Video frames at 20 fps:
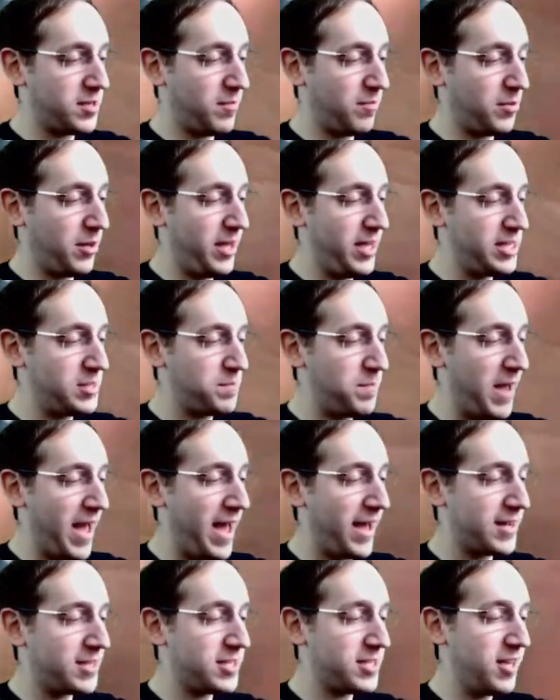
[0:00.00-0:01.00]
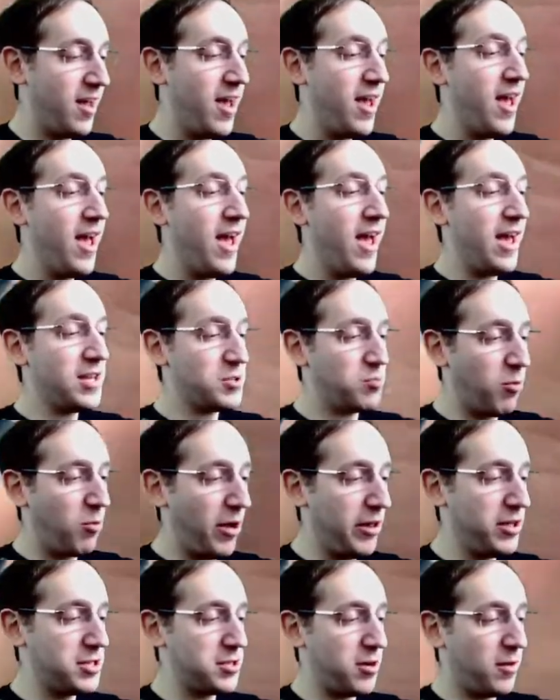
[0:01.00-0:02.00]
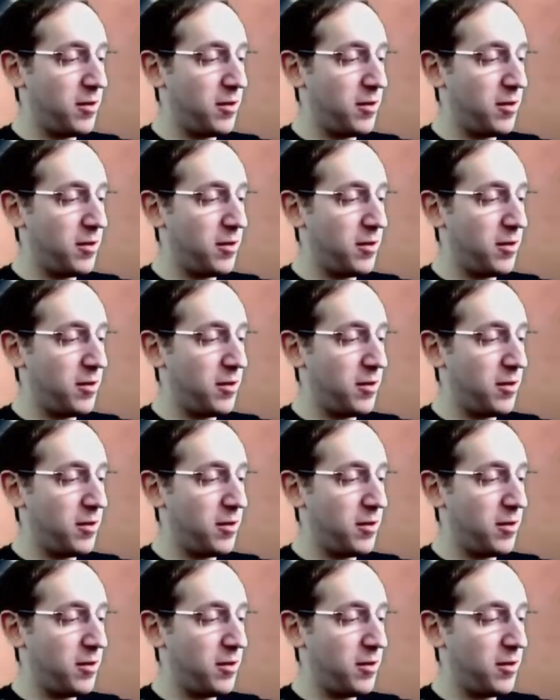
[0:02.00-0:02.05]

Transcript: Ablaze packs as well as our